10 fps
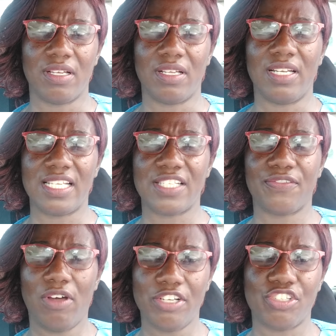a less
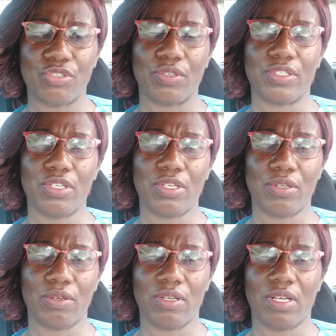fortune, you
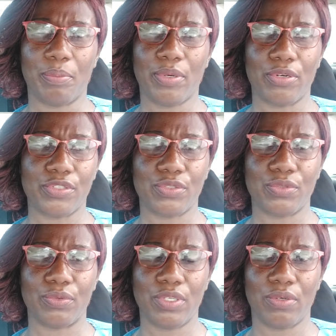know, a
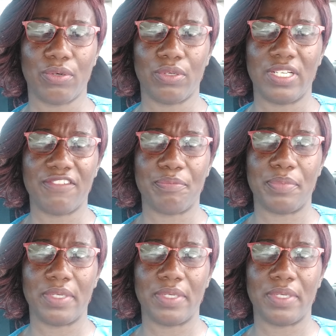person, you know, live